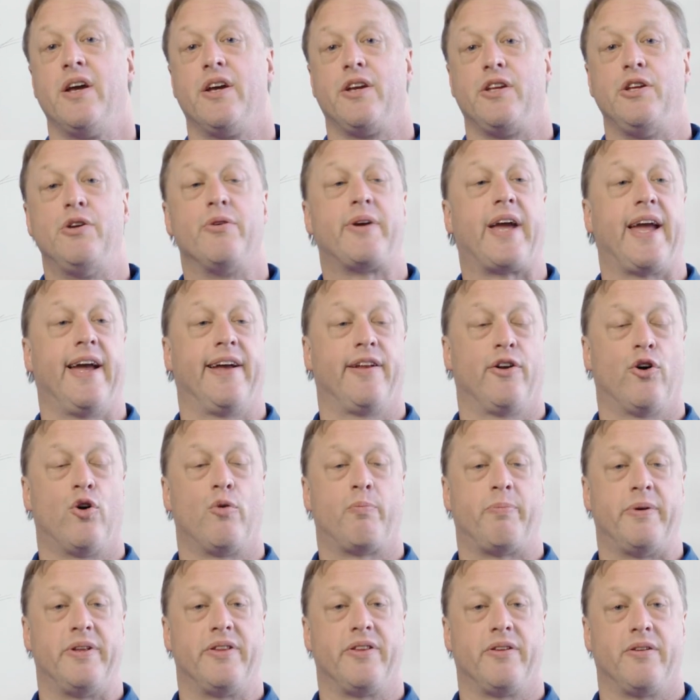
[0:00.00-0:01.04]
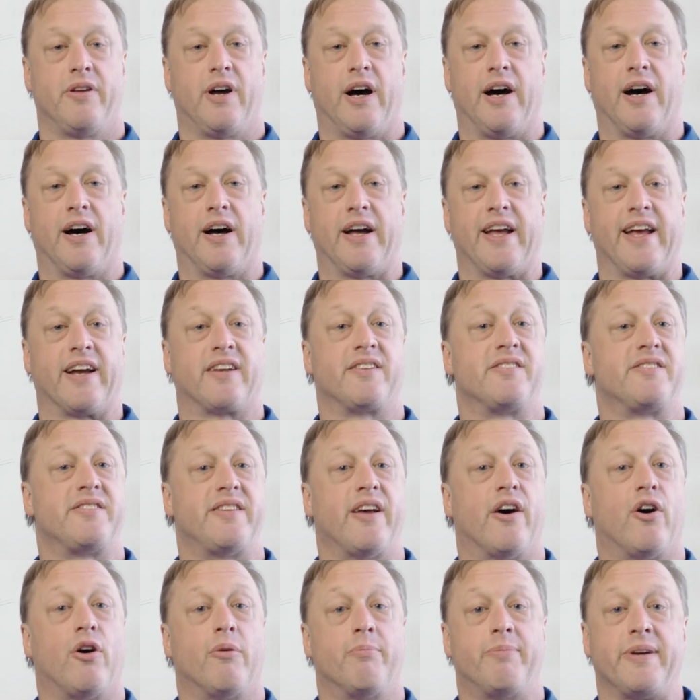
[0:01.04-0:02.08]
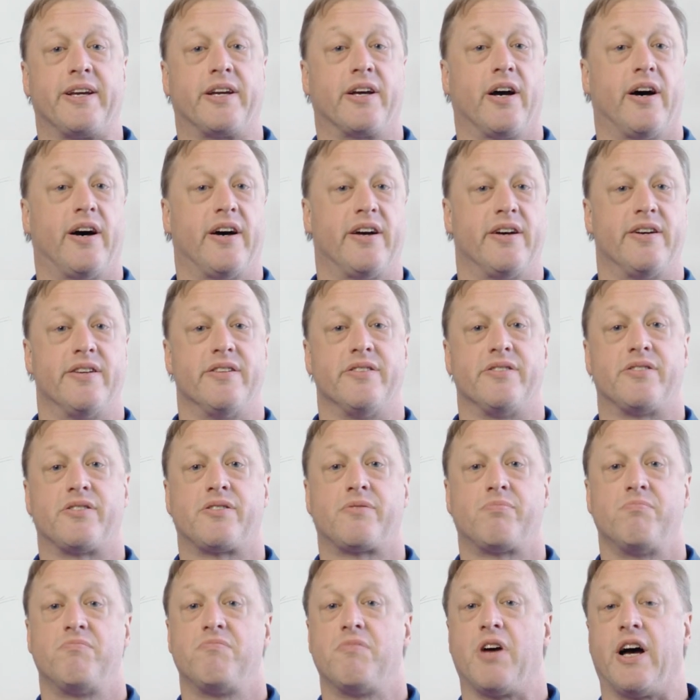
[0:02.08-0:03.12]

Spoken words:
you can't open Excel because